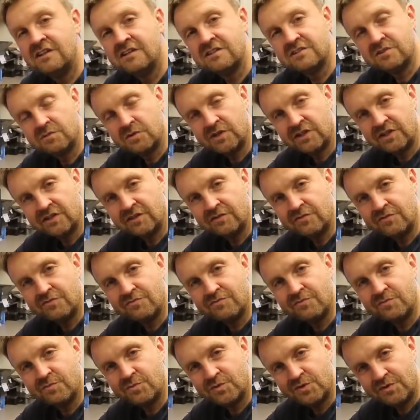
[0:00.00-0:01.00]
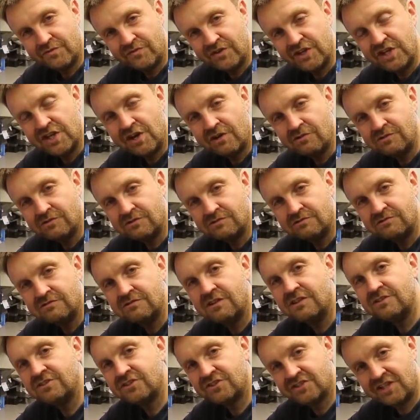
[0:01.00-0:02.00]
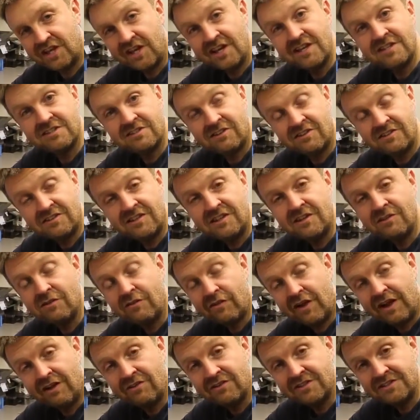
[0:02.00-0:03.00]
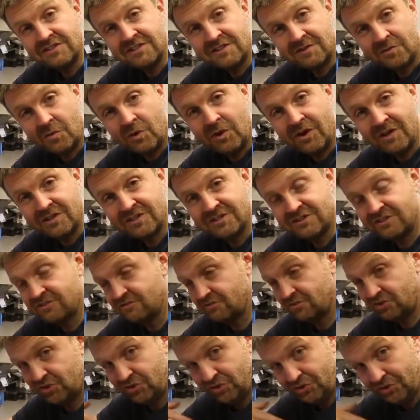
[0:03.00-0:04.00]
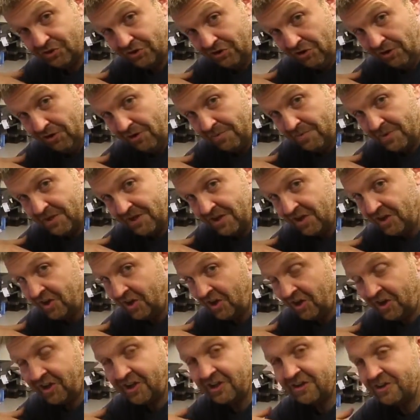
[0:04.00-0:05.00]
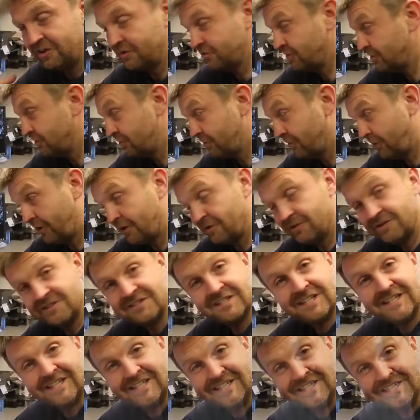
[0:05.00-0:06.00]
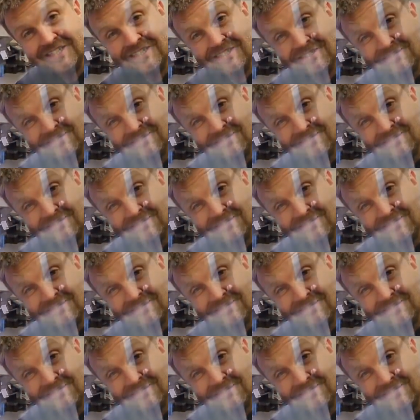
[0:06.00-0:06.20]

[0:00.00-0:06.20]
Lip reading: So we're going to do a video call and just get his idea of how this thing works, should I be unlucky enough to follow his lead.